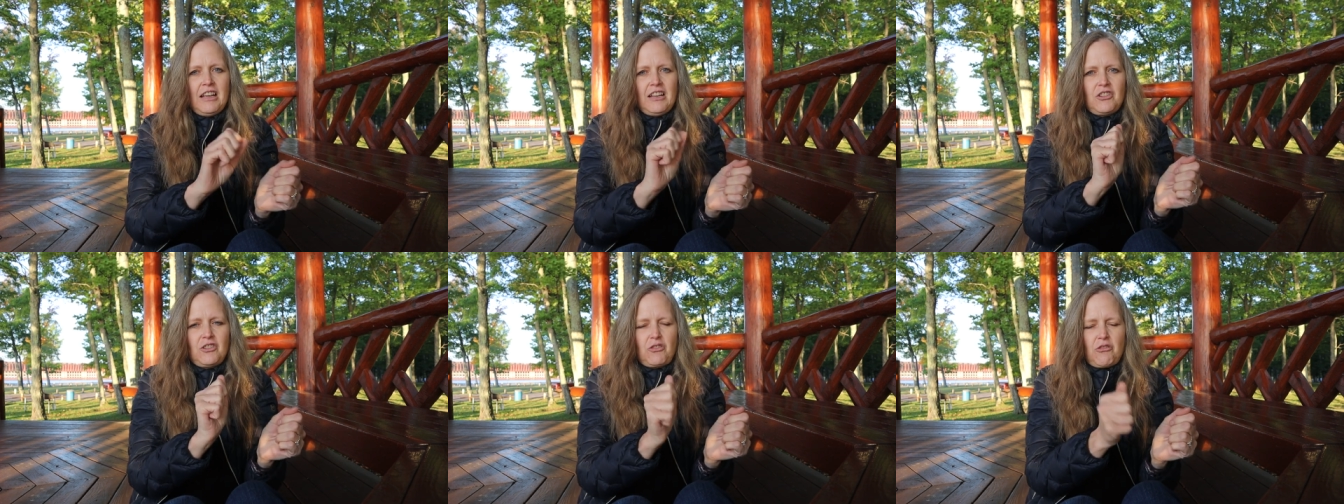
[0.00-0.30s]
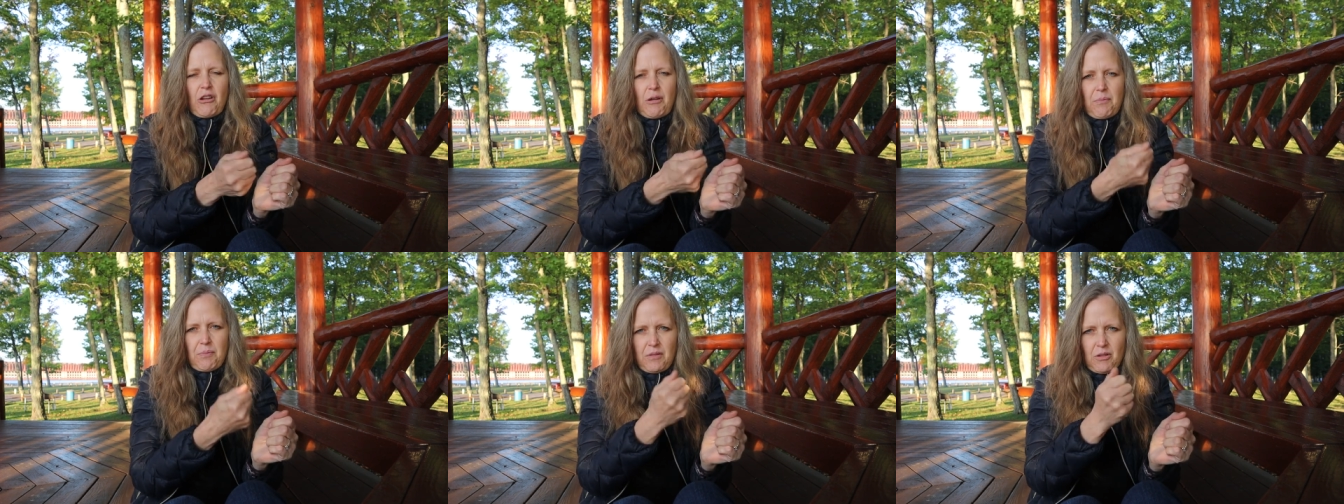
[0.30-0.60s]

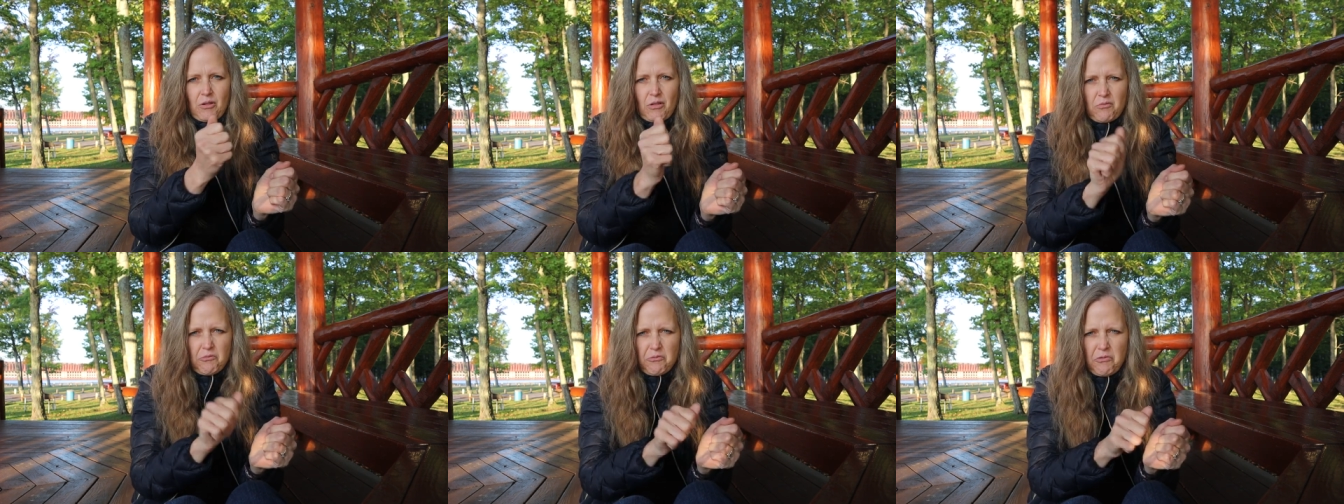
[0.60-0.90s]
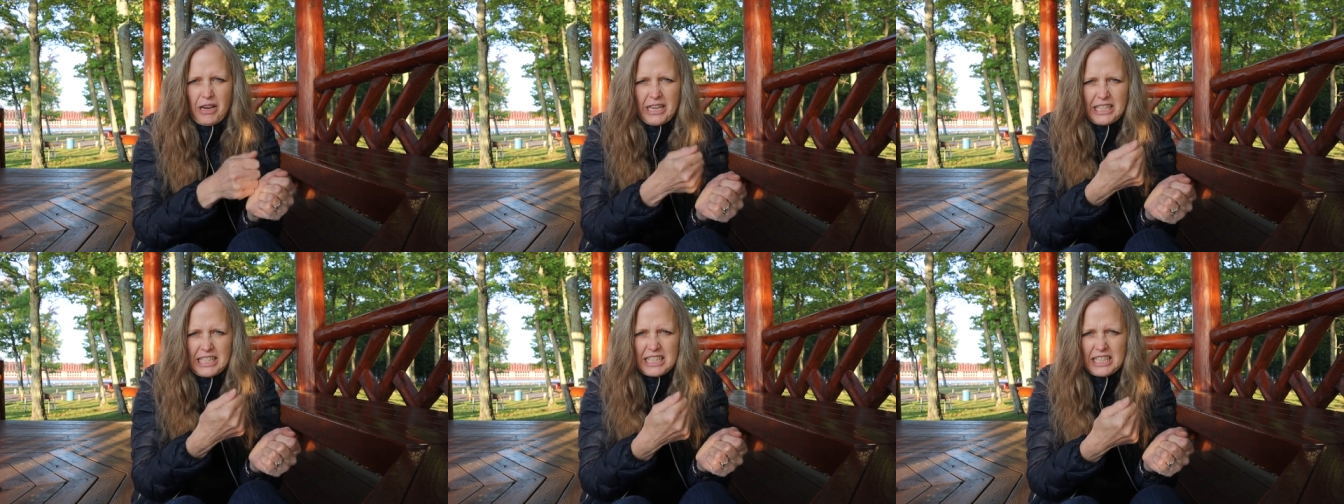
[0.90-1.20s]
scrape the
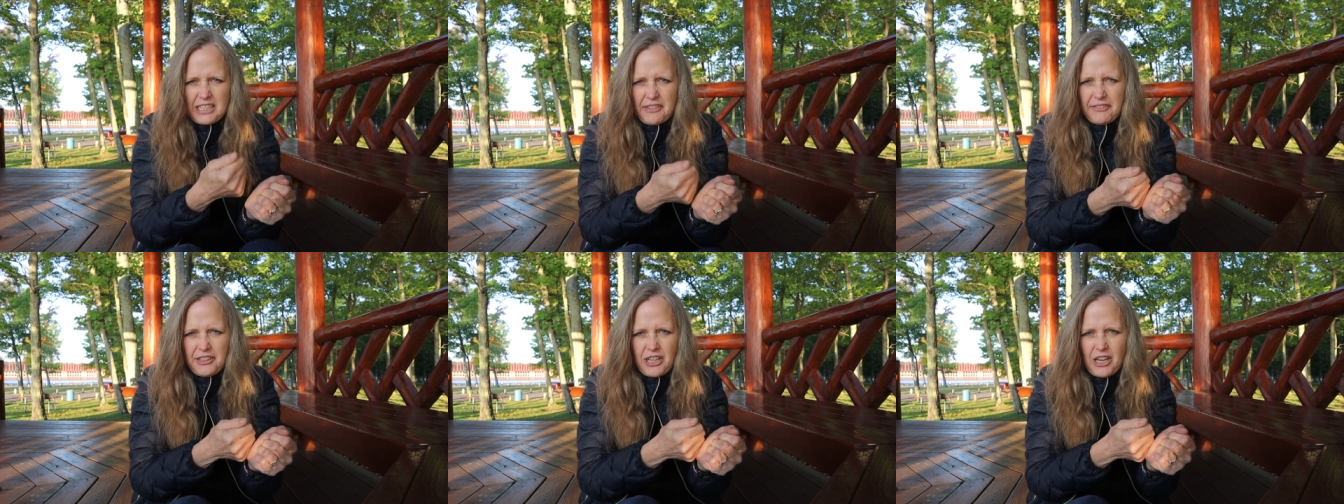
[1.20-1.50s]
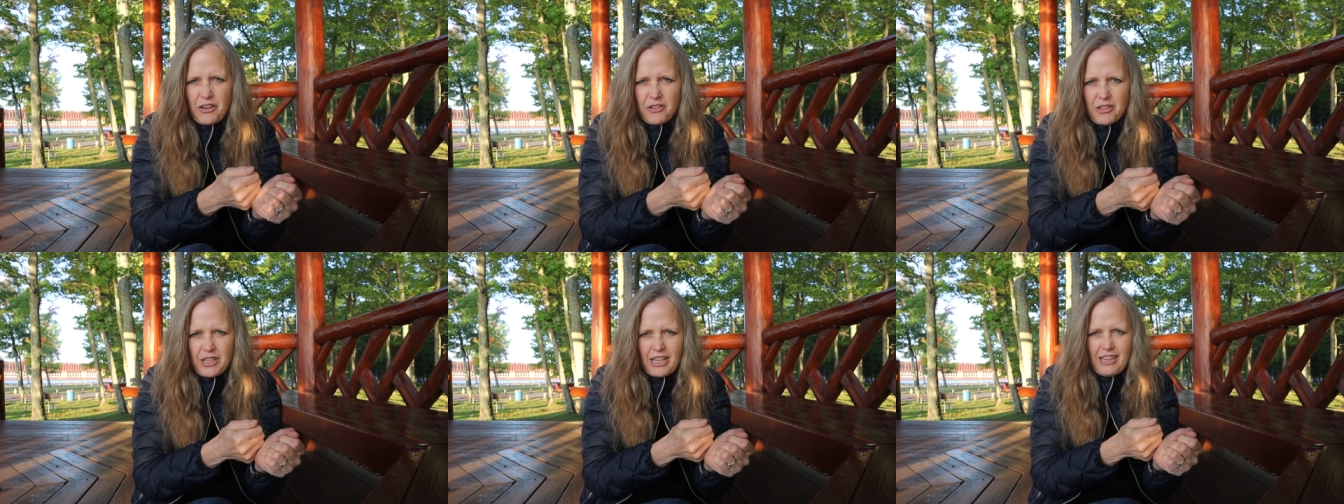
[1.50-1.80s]
red stuff
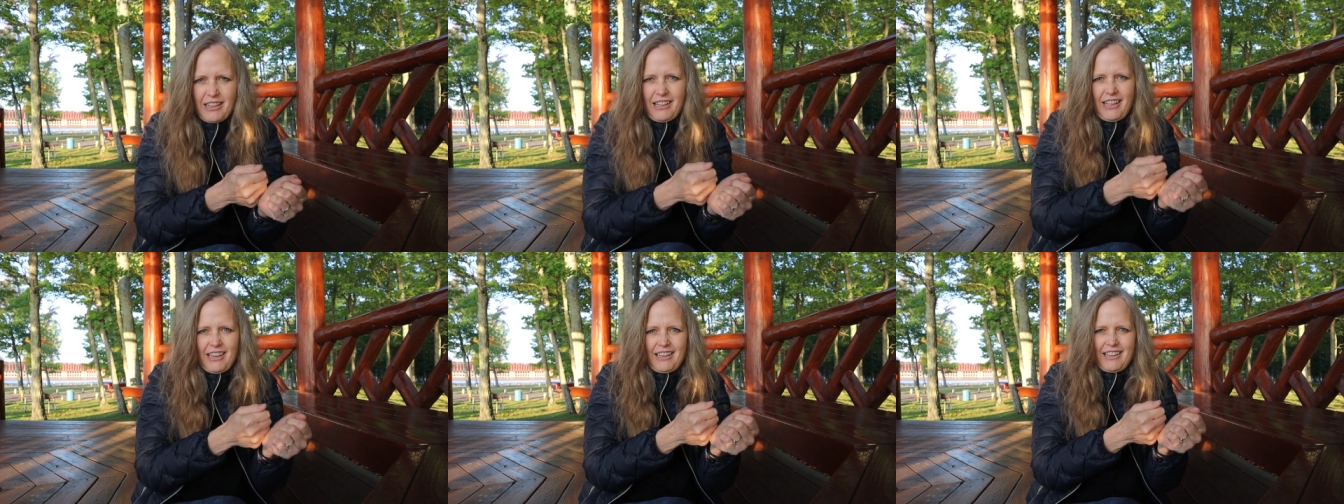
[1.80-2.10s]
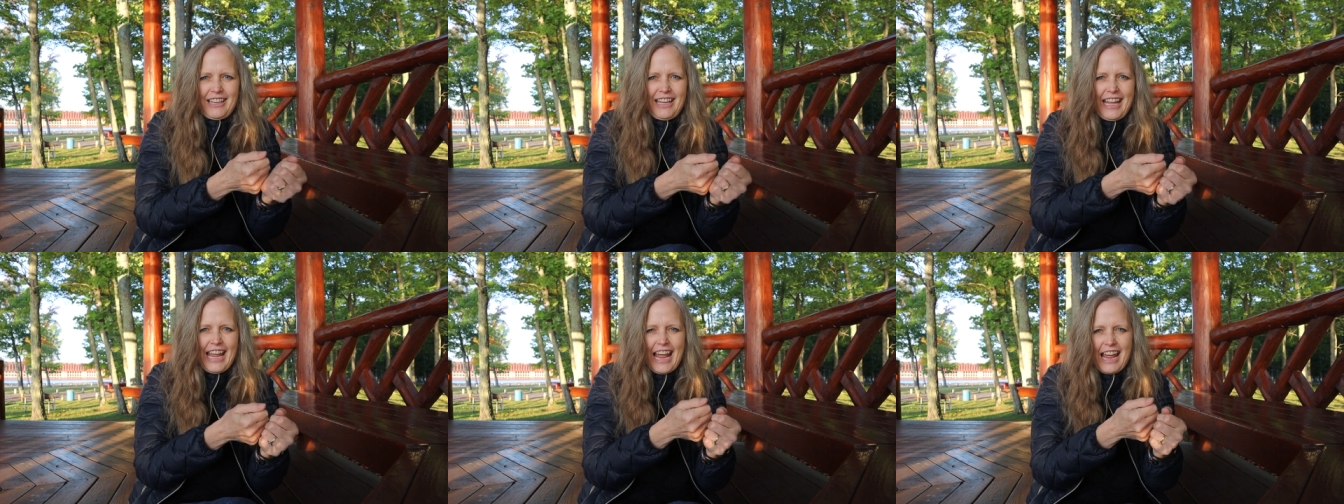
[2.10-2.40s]
out and
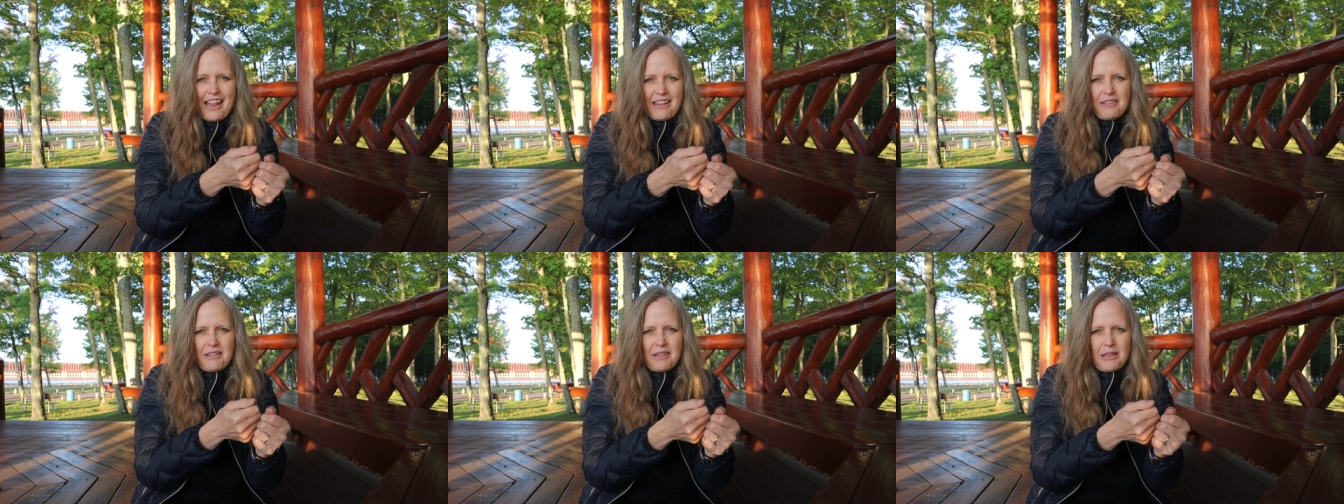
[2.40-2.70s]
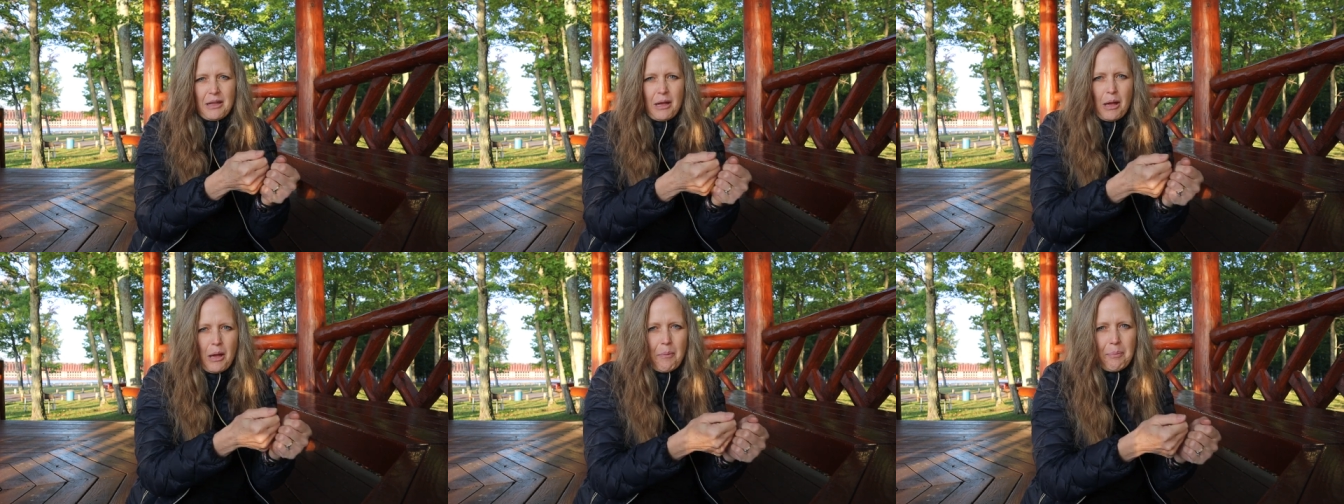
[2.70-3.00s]
then
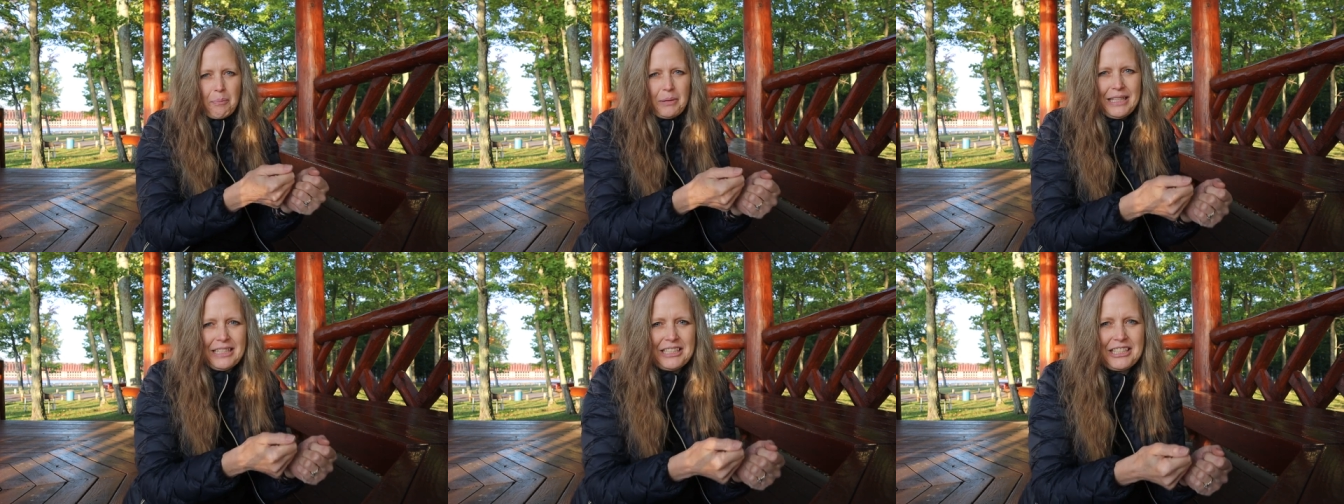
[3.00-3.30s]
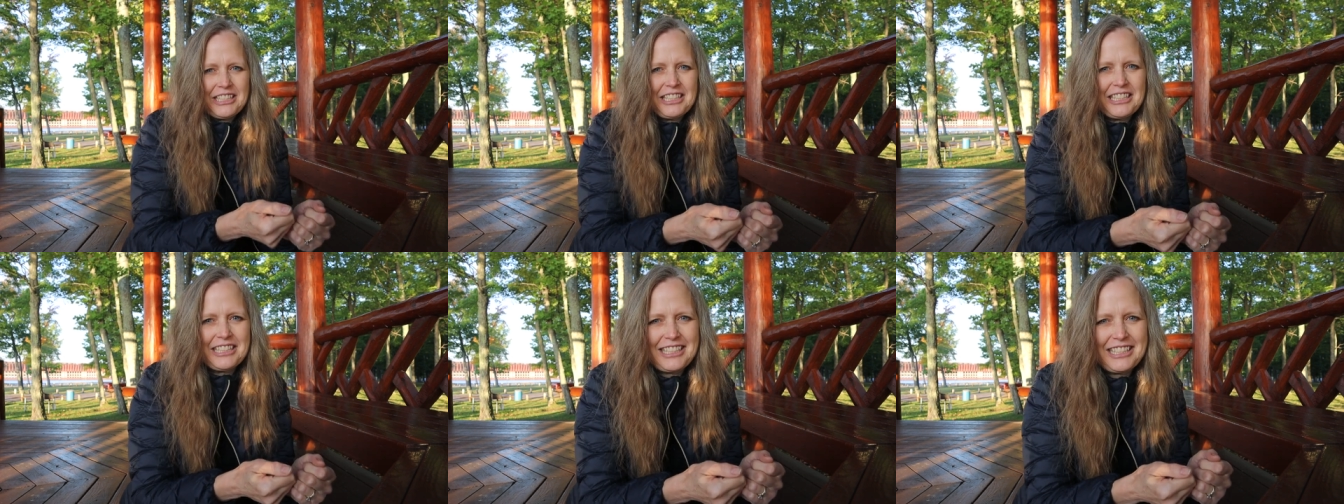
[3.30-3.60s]
can the
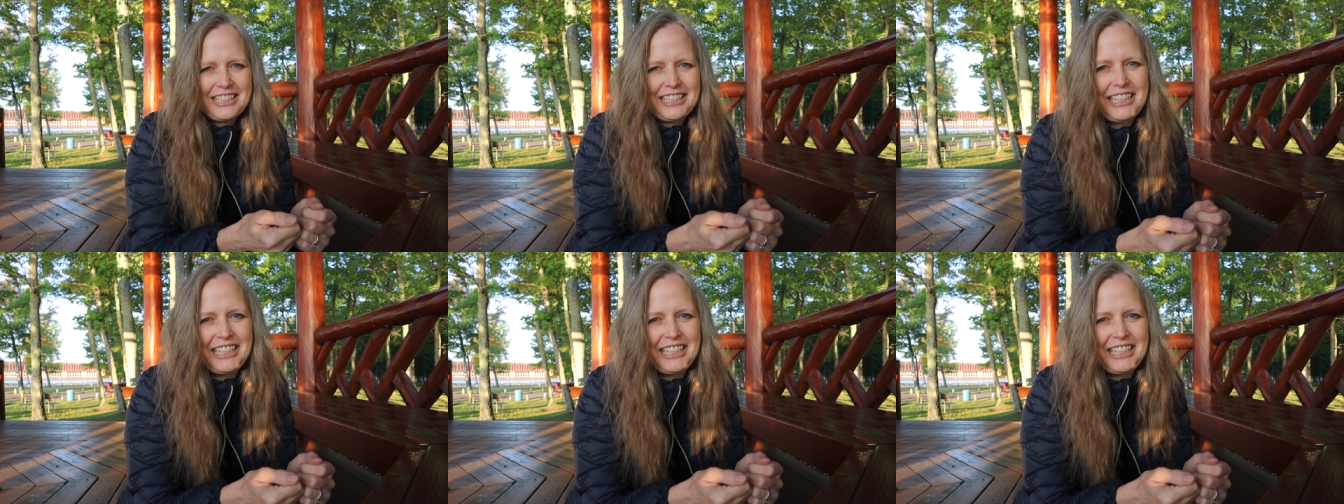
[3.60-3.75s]
peaches.